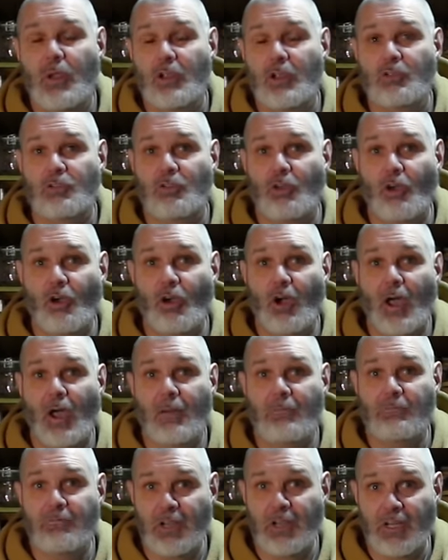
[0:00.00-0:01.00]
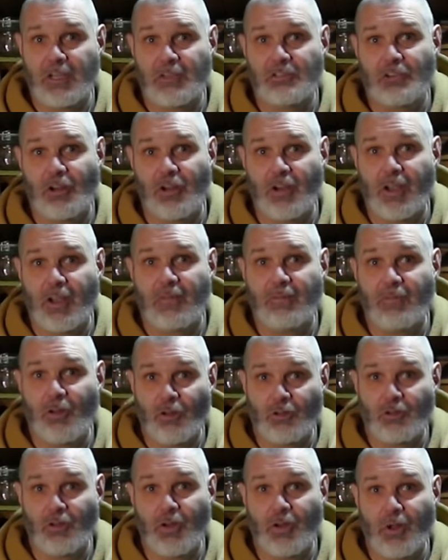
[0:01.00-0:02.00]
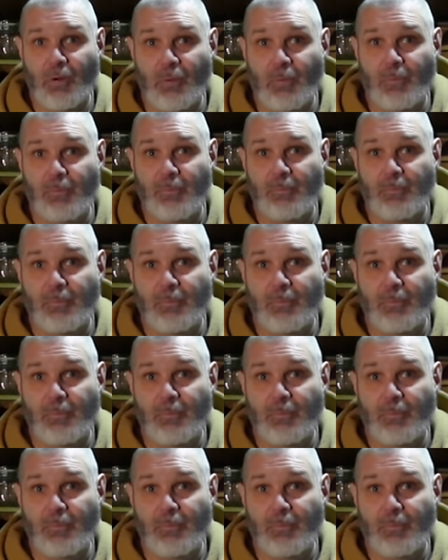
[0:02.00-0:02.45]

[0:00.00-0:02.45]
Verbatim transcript: so I'm really sorry I've not done out.